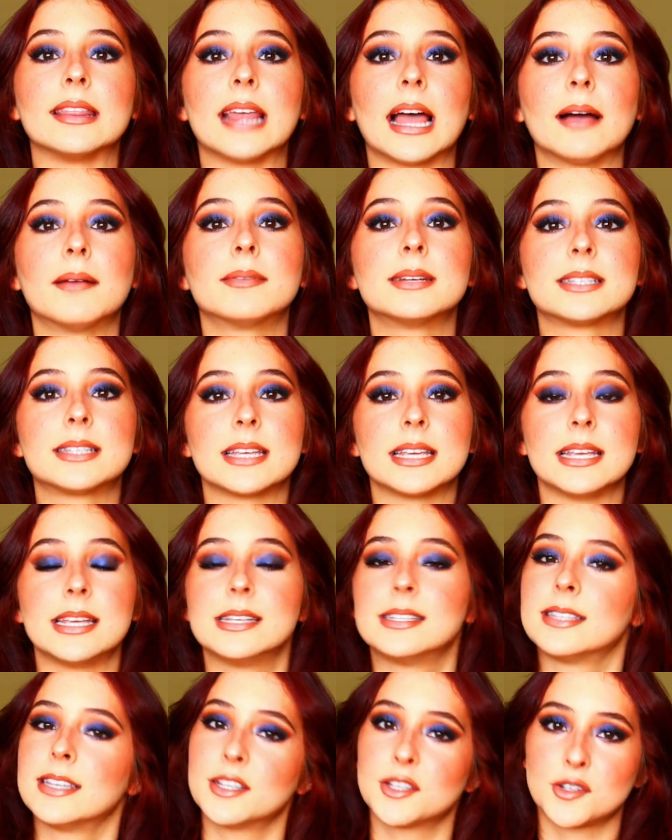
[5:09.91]
That was the
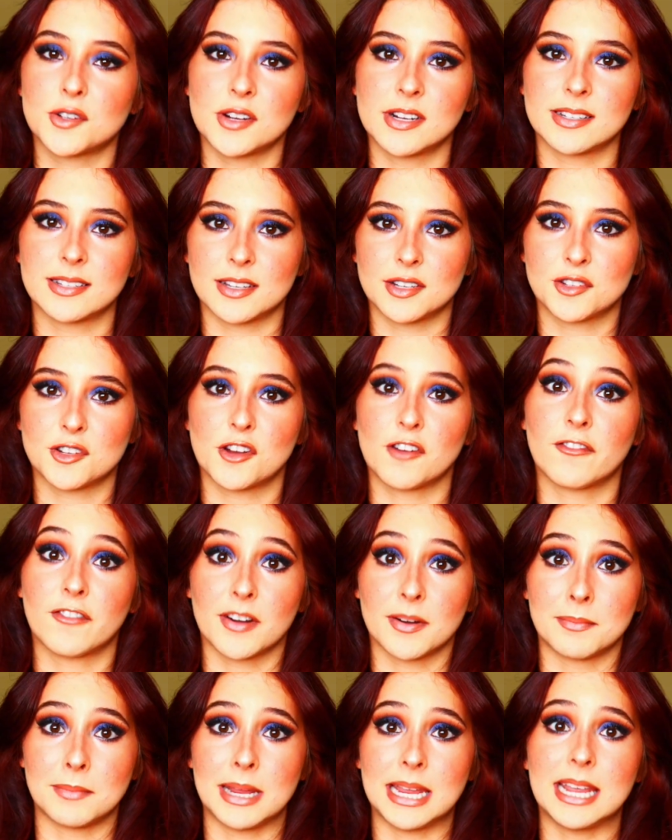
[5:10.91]
easiest transition
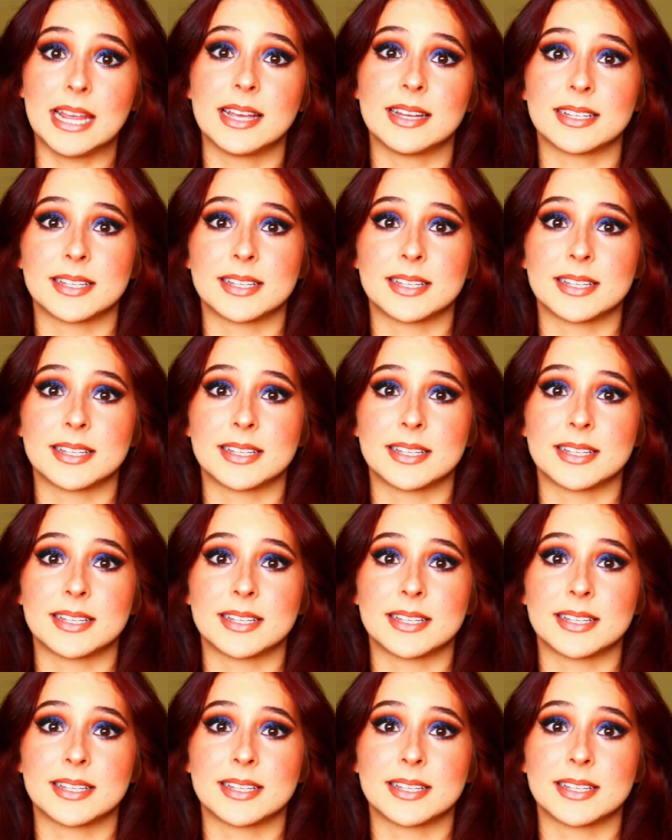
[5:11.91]
for me